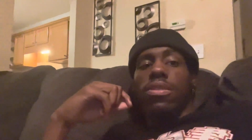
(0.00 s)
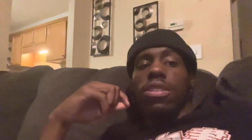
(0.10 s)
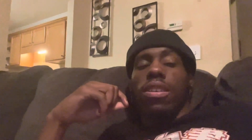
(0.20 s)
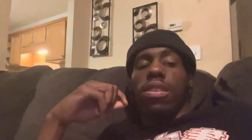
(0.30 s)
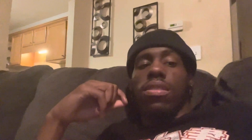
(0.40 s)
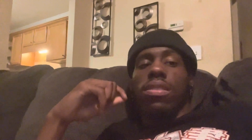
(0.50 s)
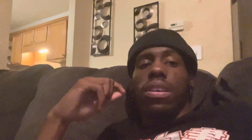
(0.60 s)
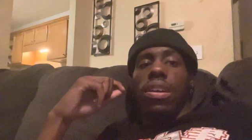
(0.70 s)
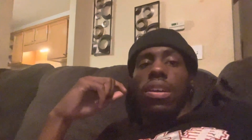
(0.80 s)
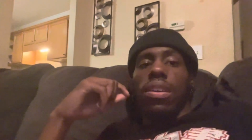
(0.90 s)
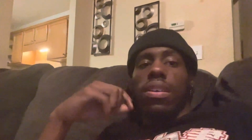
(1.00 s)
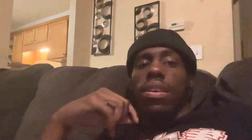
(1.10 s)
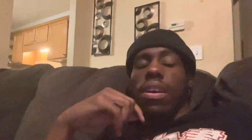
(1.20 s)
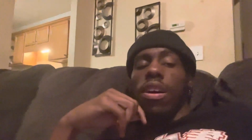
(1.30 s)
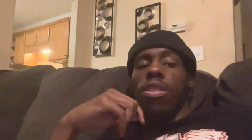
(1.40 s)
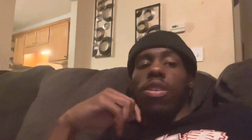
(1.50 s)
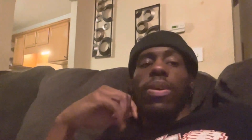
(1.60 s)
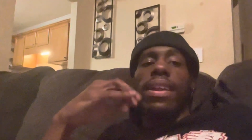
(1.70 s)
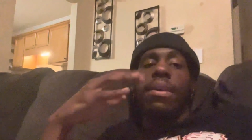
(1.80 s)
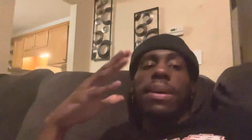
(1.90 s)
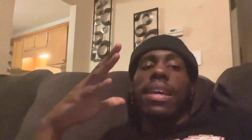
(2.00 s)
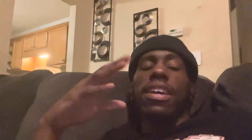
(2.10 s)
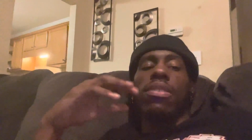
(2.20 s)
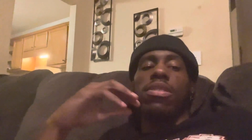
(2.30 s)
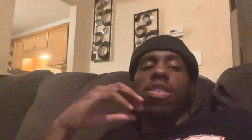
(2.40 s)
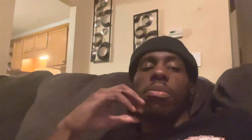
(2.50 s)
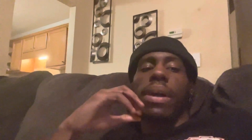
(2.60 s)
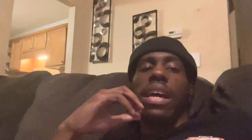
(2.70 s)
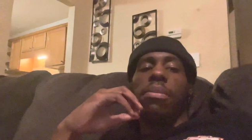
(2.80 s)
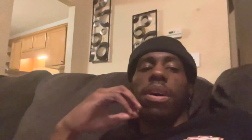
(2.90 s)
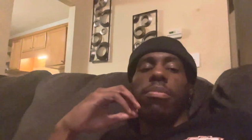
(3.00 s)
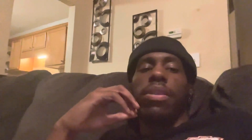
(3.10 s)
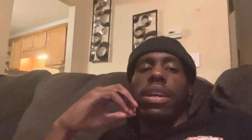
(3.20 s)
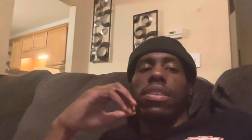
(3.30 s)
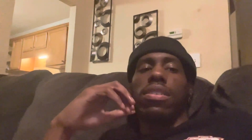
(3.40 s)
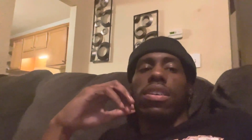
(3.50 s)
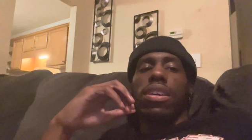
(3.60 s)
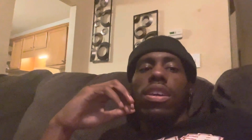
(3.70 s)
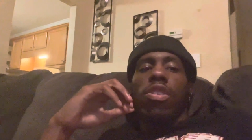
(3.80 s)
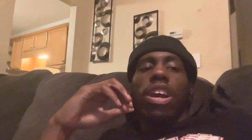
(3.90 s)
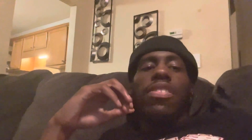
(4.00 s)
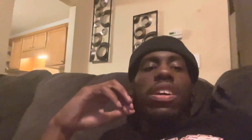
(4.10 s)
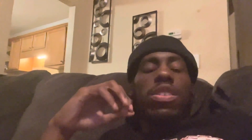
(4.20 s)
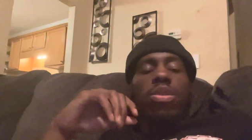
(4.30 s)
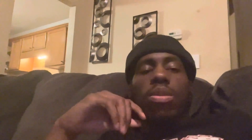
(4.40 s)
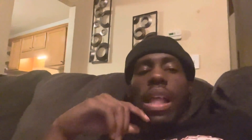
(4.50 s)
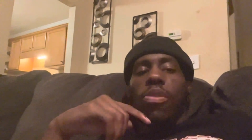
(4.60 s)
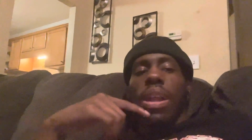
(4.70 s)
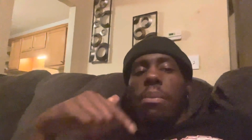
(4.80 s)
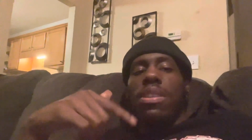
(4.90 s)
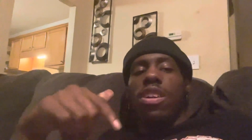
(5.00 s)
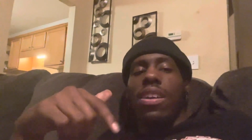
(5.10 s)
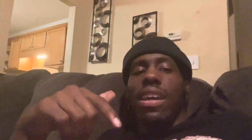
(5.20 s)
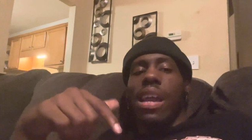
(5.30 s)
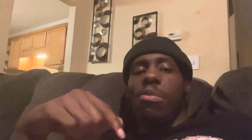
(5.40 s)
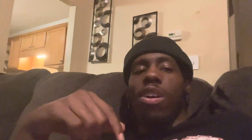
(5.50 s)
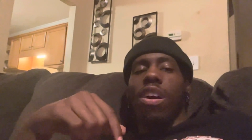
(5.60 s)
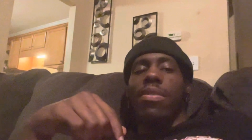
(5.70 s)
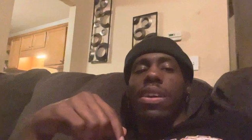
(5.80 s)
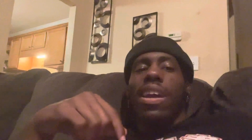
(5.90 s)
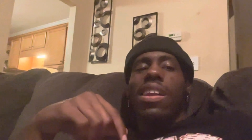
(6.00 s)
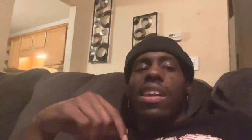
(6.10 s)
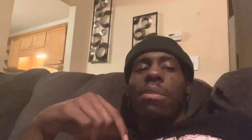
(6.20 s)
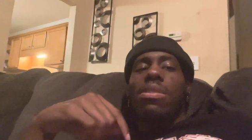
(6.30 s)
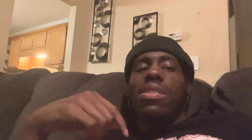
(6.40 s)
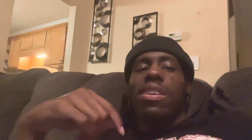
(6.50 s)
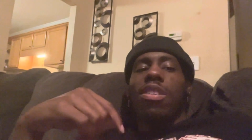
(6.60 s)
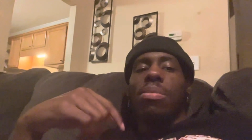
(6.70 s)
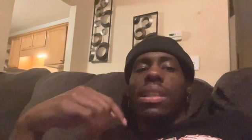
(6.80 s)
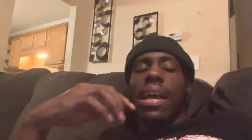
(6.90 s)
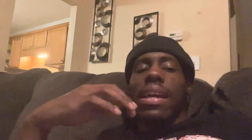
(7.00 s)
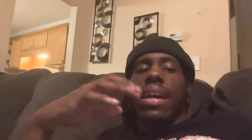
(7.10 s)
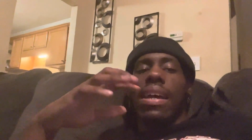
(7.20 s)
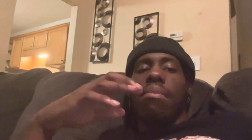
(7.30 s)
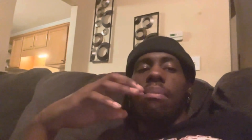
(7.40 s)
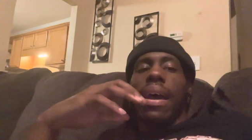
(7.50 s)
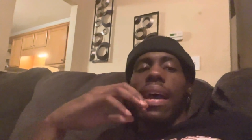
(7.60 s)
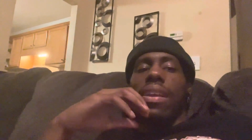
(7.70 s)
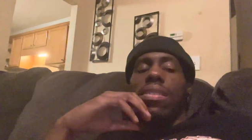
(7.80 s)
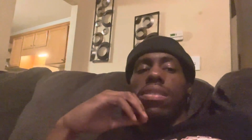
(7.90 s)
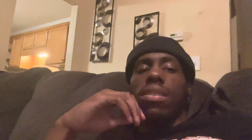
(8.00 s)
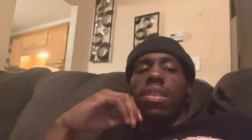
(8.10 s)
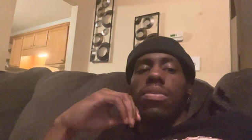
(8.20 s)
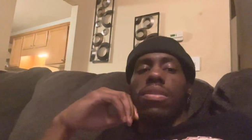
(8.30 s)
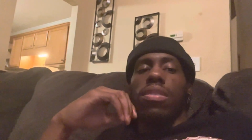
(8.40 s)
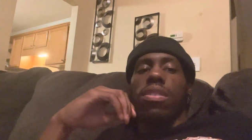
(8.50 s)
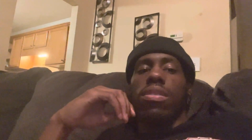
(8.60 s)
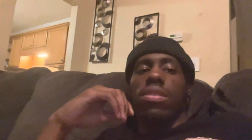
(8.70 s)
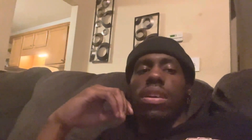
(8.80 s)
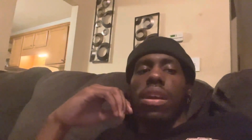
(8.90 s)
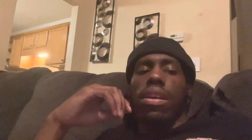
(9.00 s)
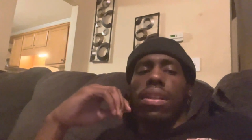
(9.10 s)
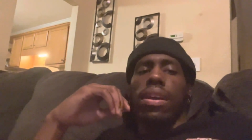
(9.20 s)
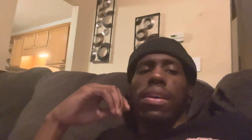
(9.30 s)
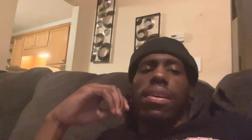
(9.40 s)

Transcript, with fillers: You know what I'm saying? I don't know why they be getting so mad about pranks. Every, it's like when I be turning the camera off, they be still be like kind of mad and stuff. You know what I'm saying? They're like,